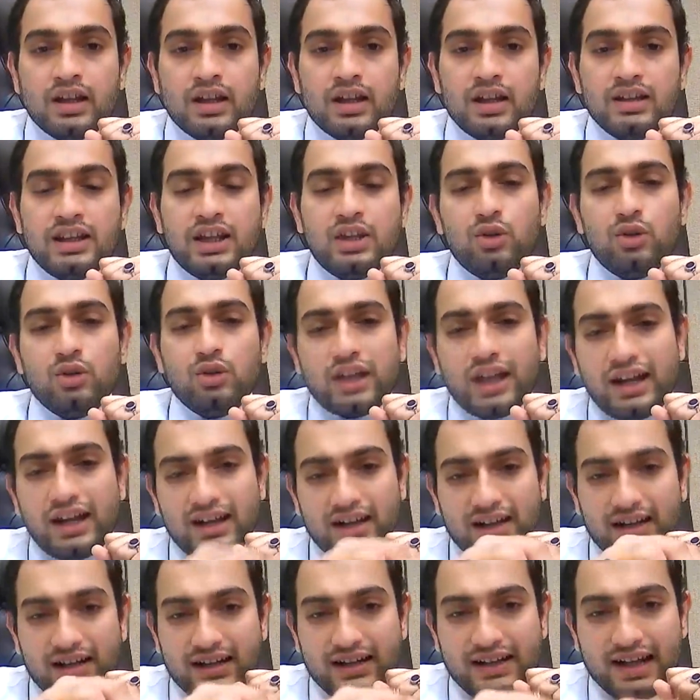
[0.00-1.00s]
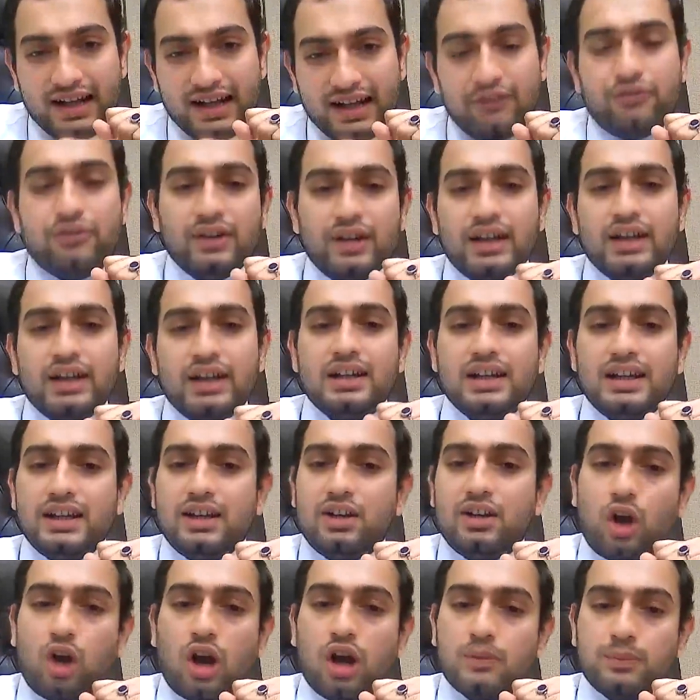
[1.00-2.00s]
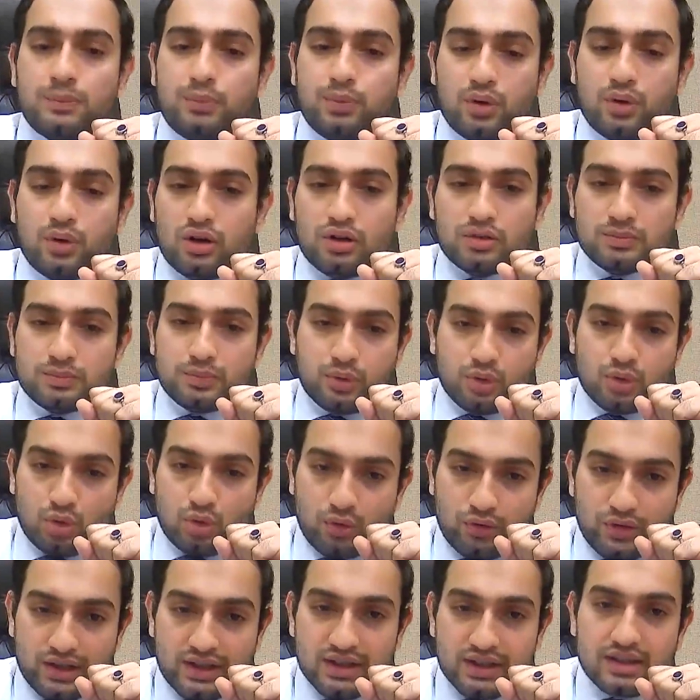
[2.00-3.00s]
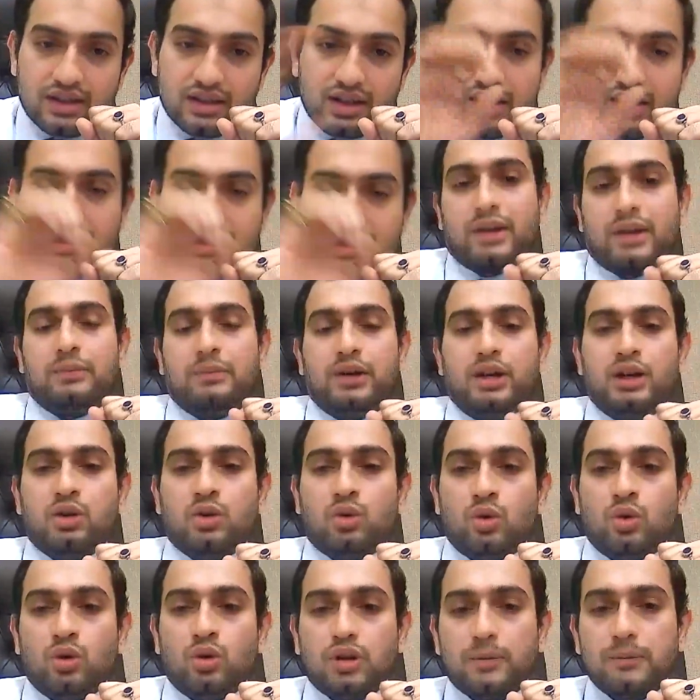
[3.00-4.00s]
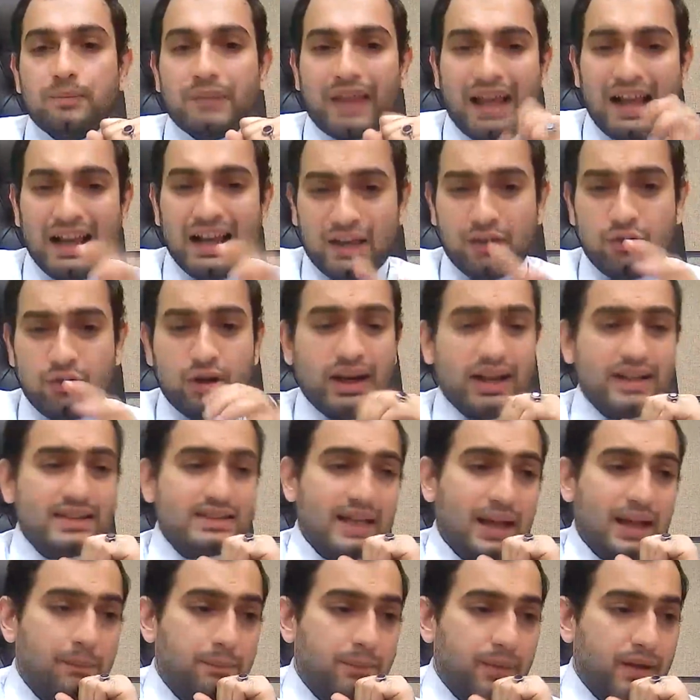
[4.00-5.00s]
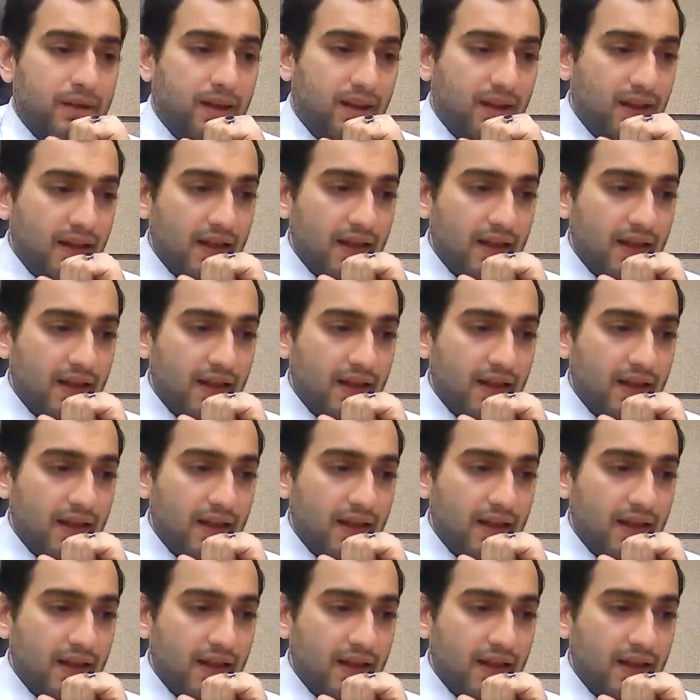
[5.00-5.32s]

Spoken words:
then you can definitely not prove it in the criminal court. I'll give you an example.